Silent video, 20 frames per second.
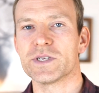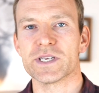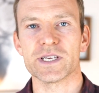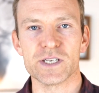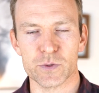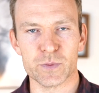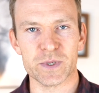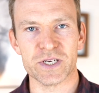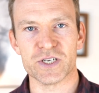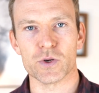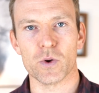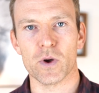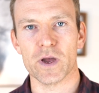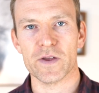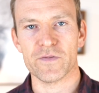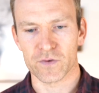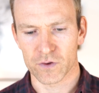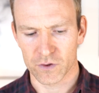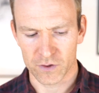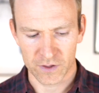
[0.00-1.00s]
to be
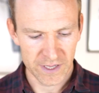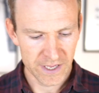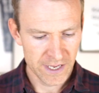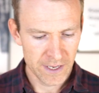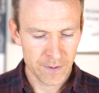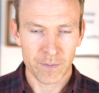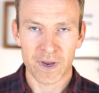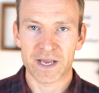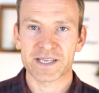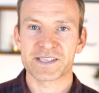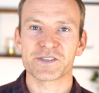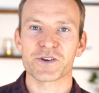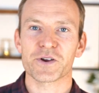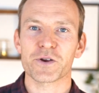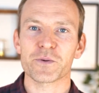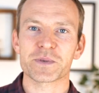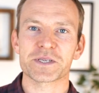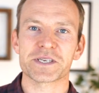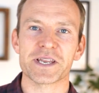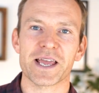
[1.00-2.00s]
joyful. My
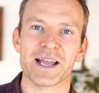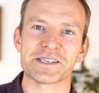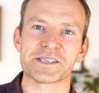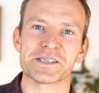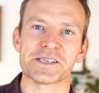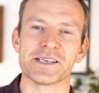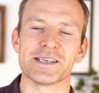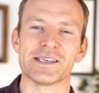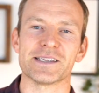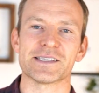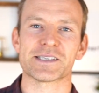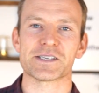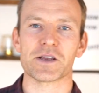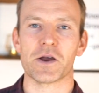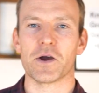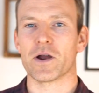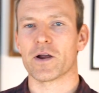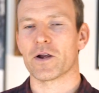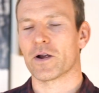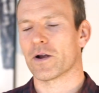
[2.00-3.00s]
circumstances
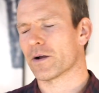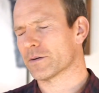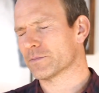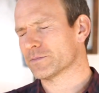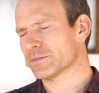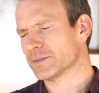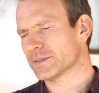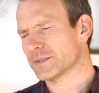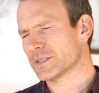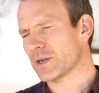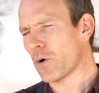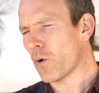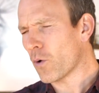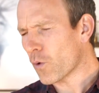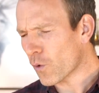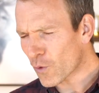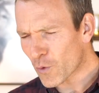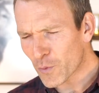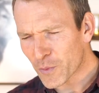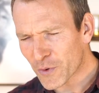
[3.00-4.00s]
are
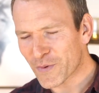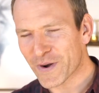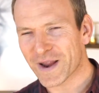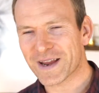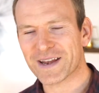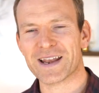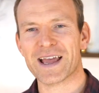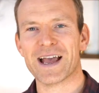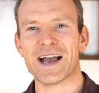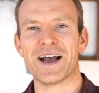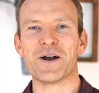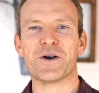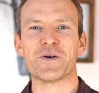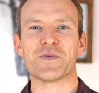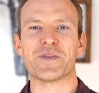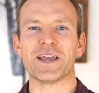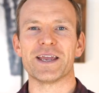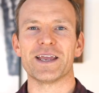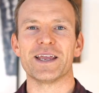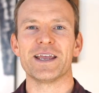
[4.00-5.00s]
horrible right now.
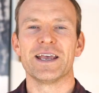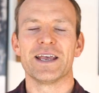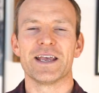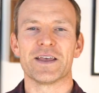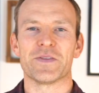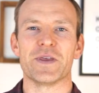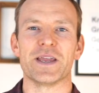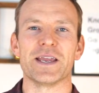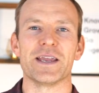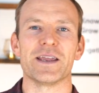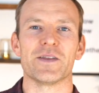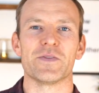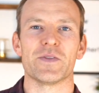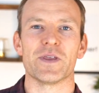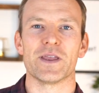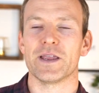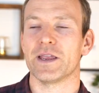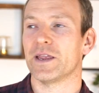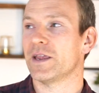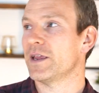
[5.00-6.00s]

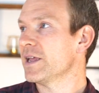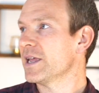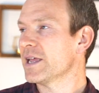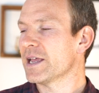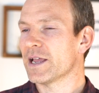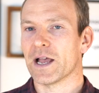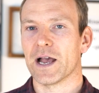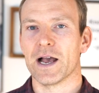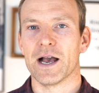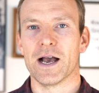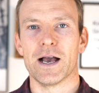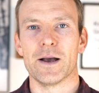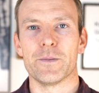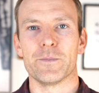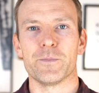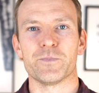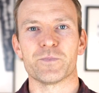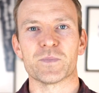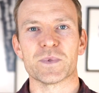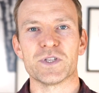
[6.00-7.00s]

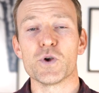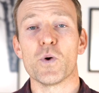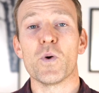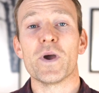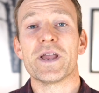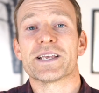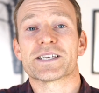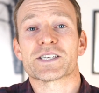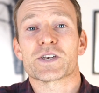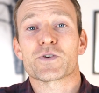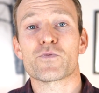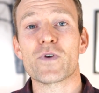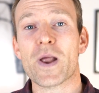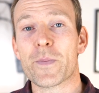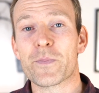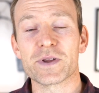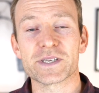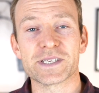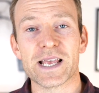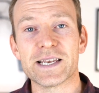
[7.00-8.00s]
Joy isn't
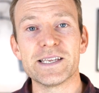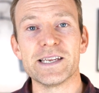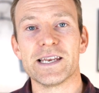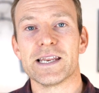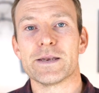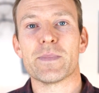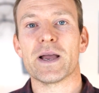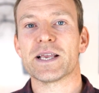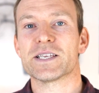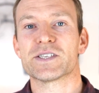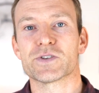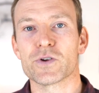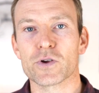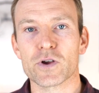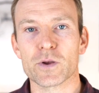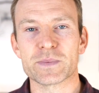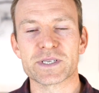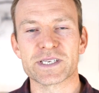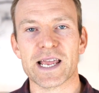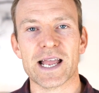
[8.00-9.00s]
represented in my
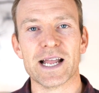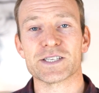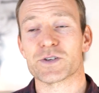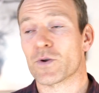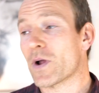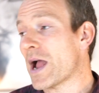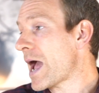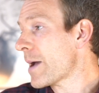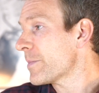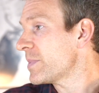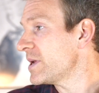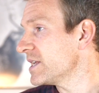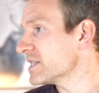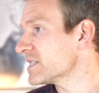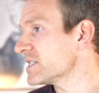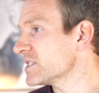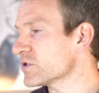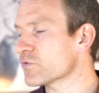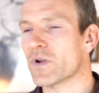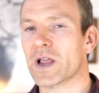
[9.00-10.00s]
circumstance, or happiness
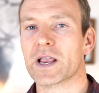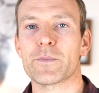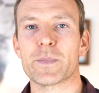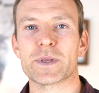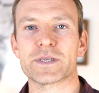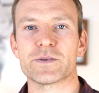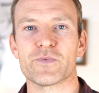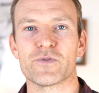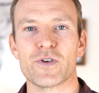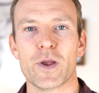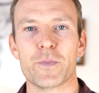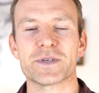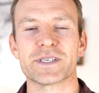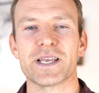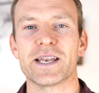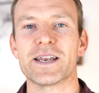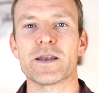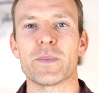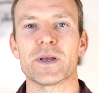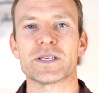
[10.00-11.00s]
isn't
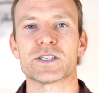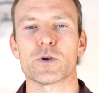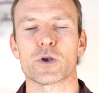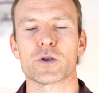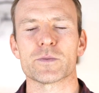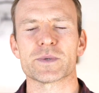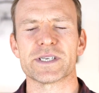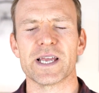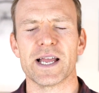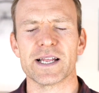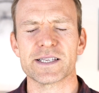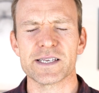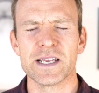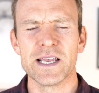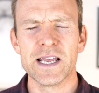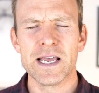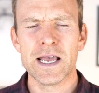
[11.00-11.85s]
represented in my circumstance,